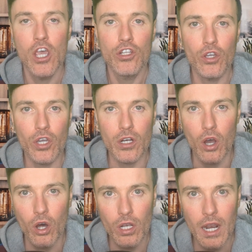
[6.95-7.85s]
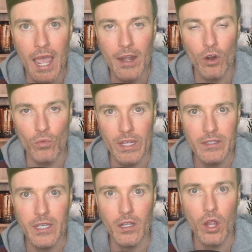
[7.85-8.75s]
doing online or
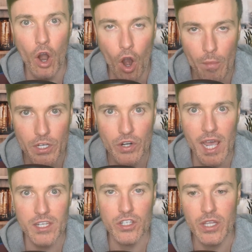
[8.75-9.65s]
retail arbitrage.